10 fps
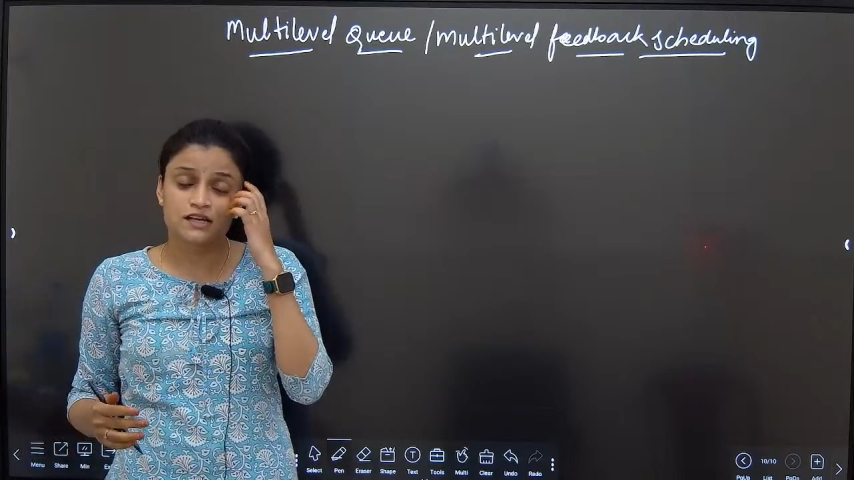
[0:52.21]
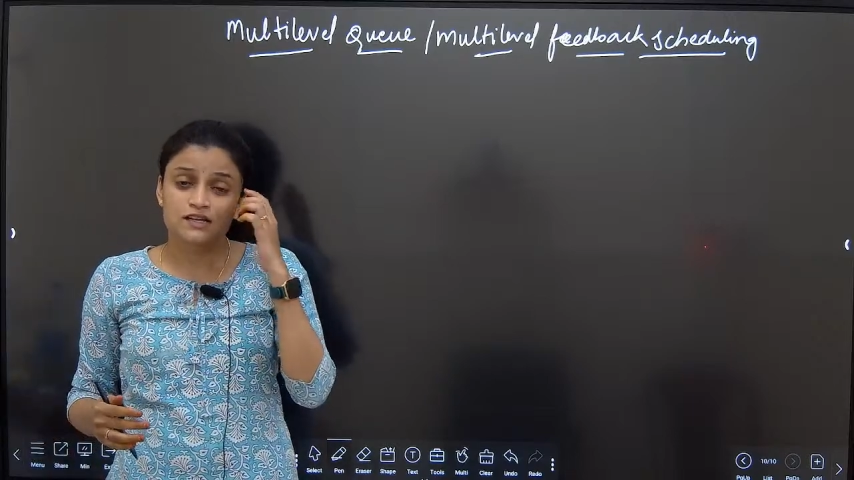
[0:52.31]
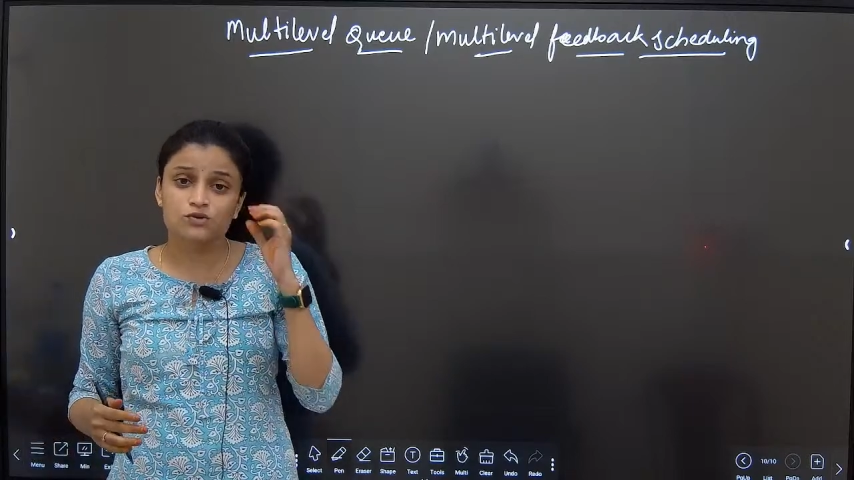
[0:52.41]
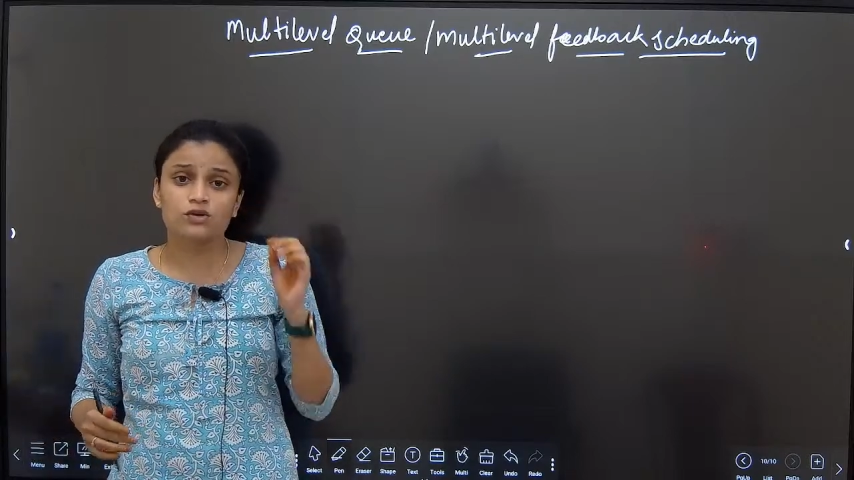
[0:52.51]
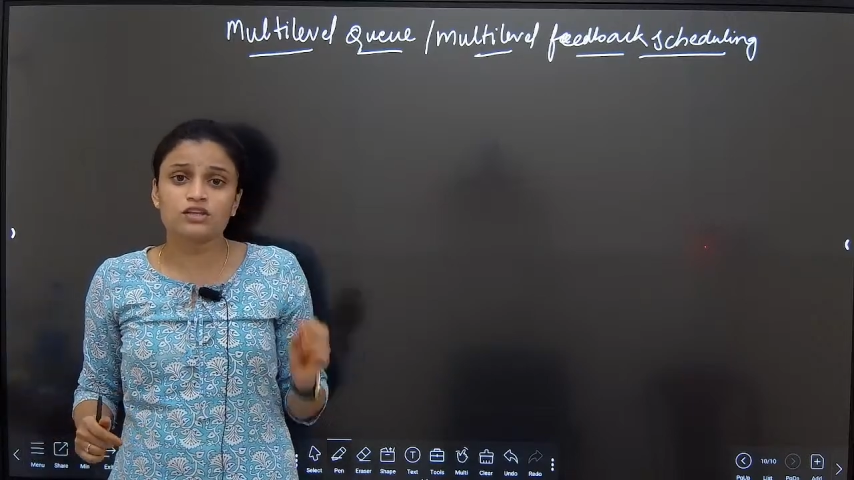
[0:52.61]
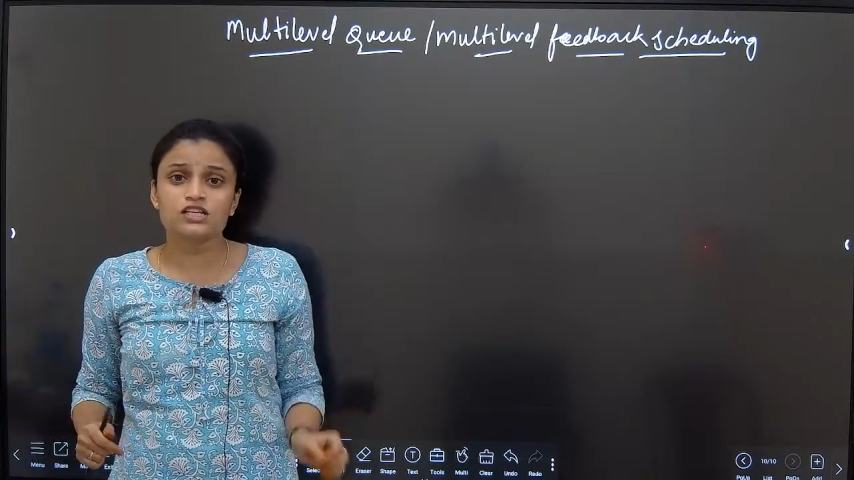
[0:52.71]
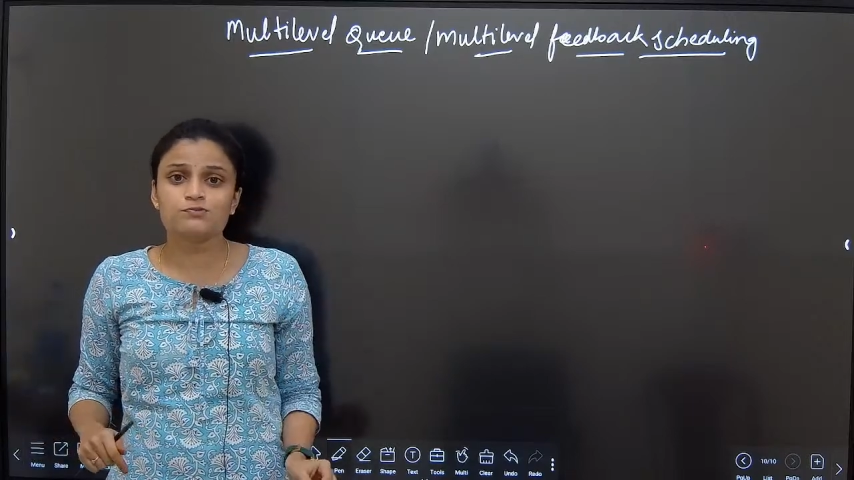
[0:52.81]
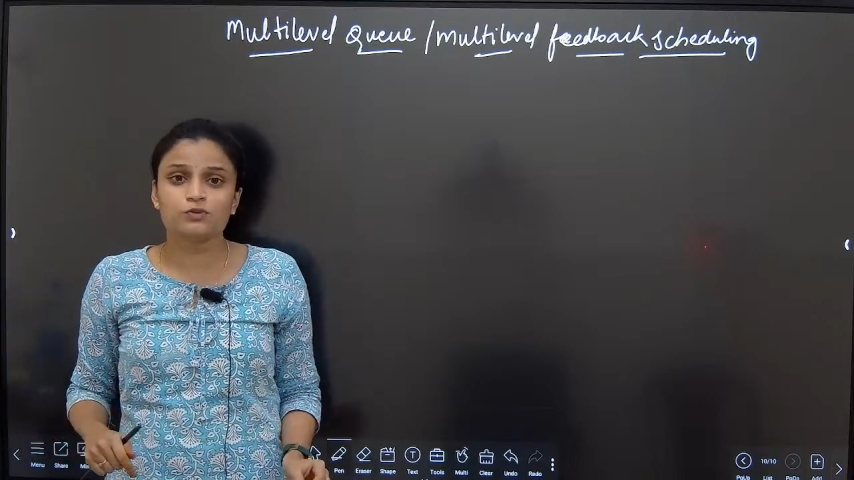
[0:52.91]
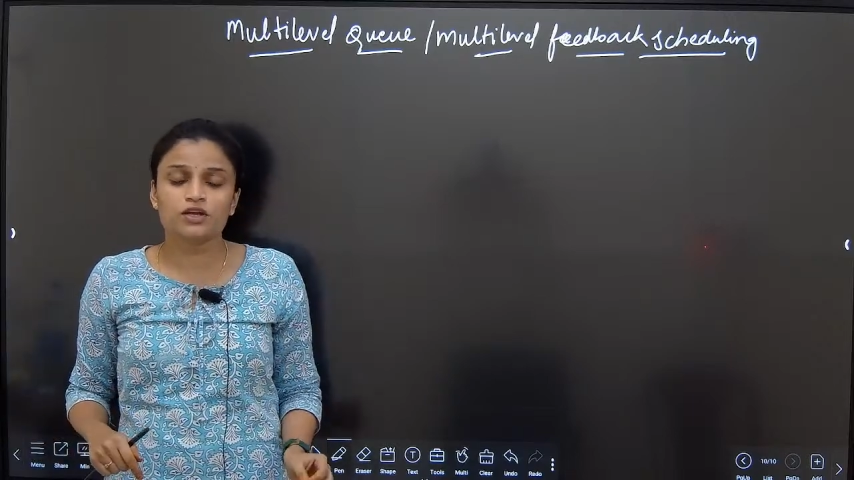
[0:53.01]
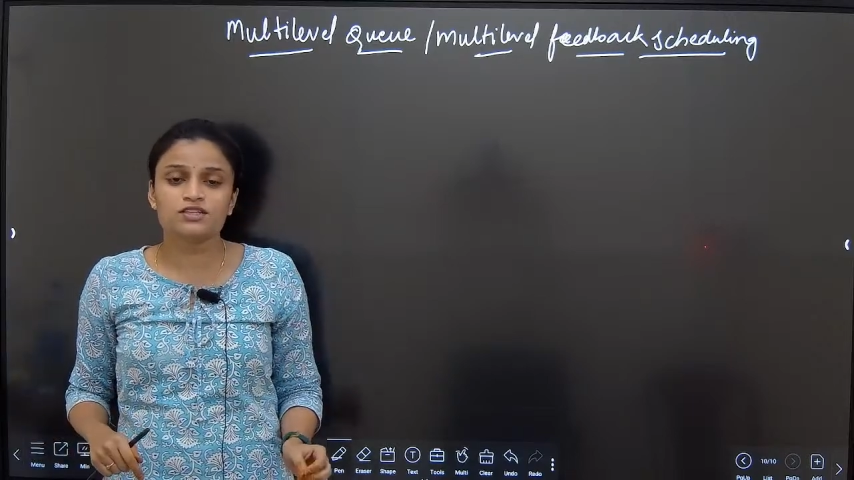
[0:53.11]
So this
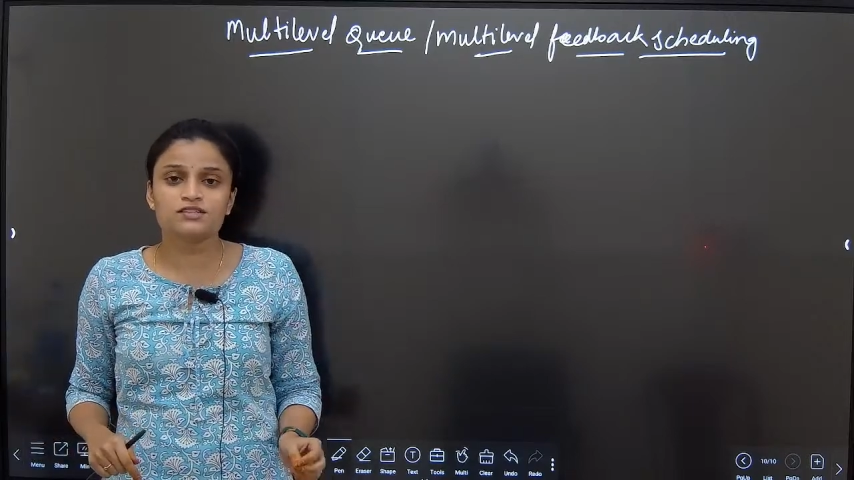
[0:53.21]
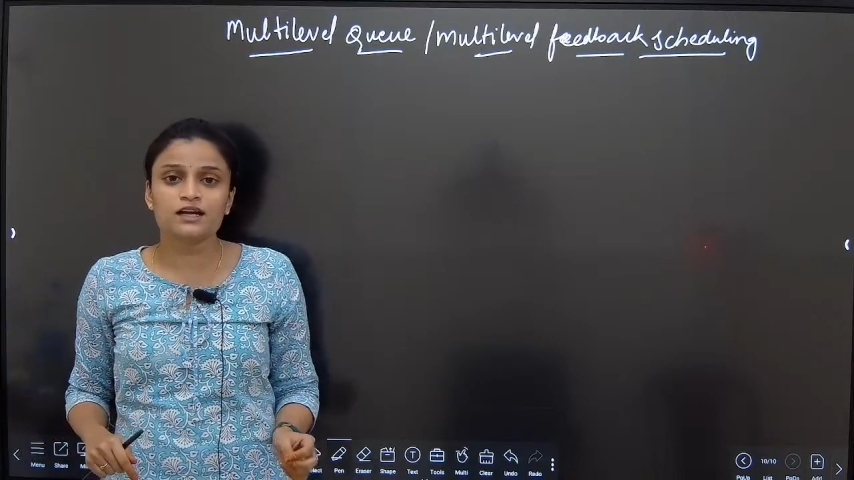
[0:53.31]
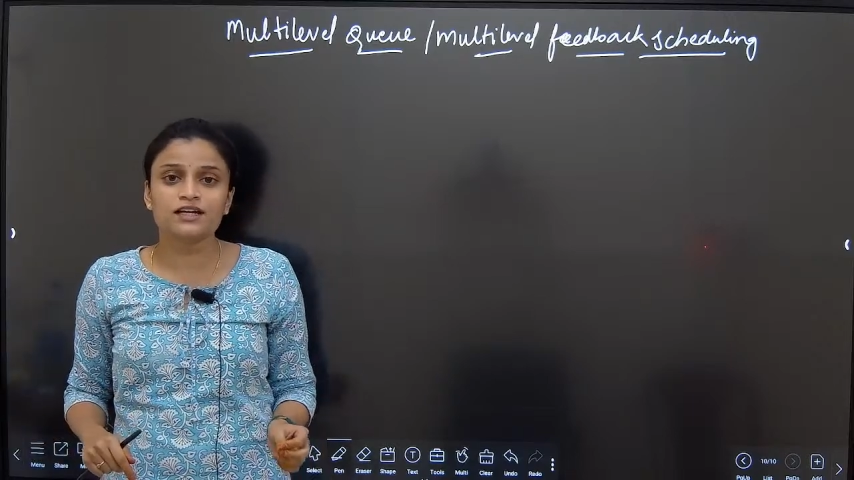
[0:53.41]
process are